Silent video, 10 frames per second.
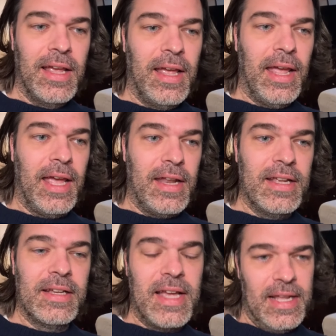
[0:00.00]
And
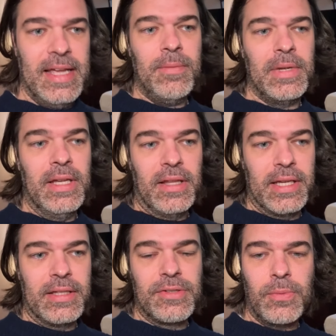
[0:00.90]
it kind of hit me
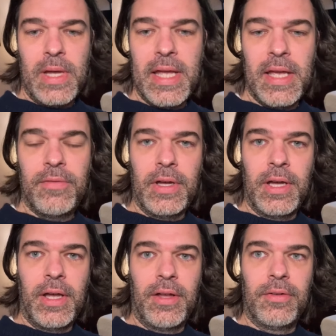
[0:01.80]
like this wave
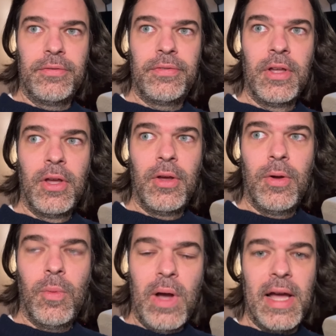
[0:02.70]
of,
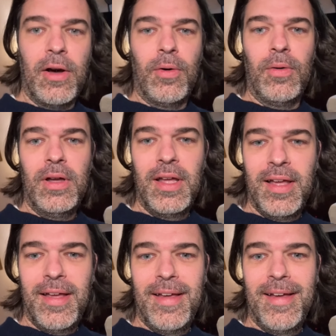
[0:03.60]
wow,
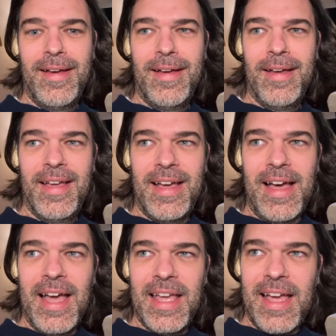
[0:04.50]

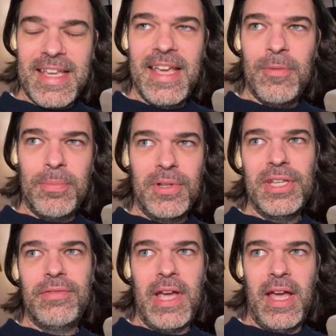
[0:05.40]
I can't
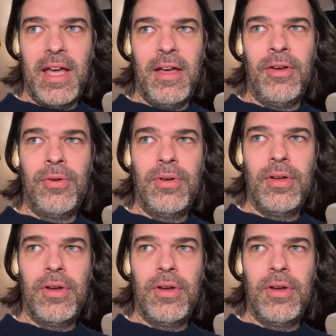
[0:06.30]
believe how